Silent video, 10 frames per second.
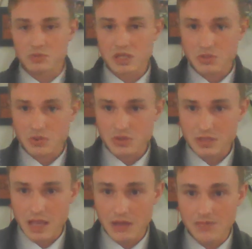muscle
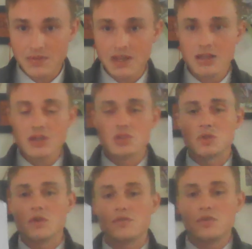cell.
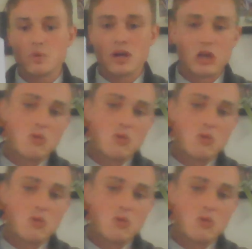So if you want to